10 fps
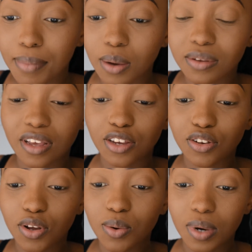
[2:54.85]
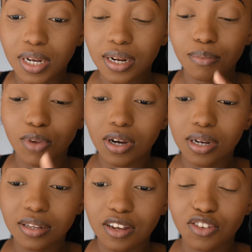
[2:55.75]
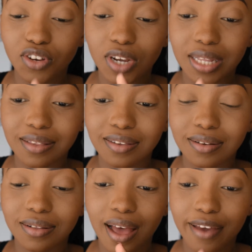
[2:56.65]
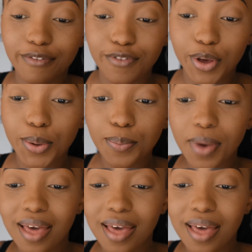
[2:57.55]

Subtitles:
I was like, you know what, I'm not gonna touch you until I film.